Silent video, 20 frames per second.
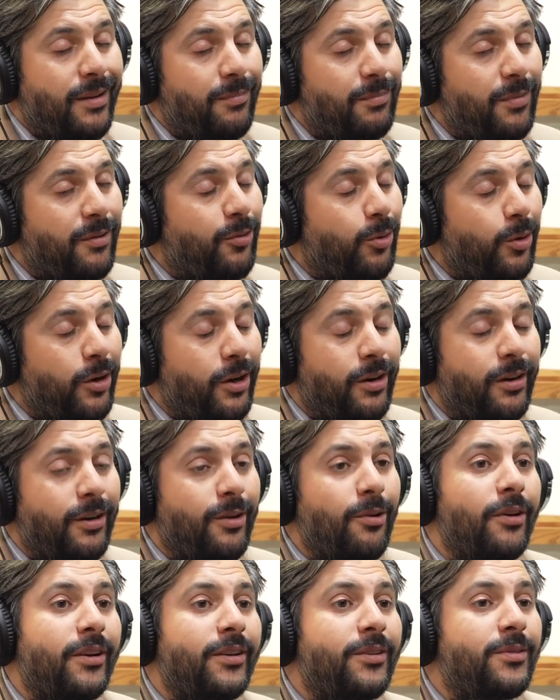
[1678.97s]
Before you're
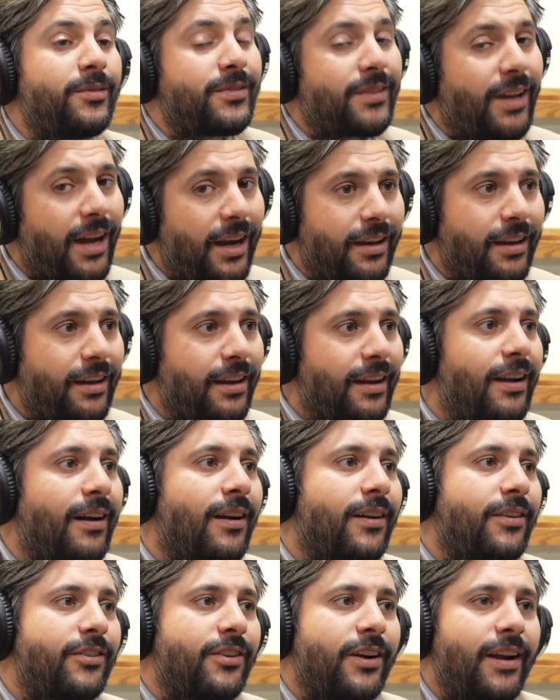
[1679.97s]
going to sign any
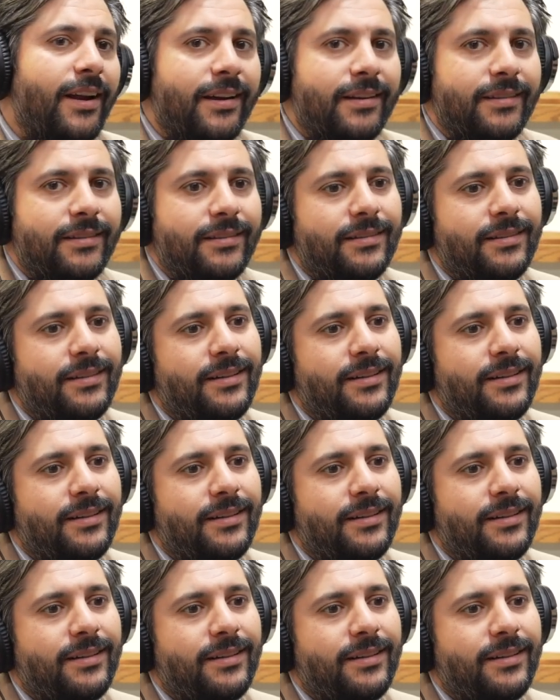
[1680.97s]
contract,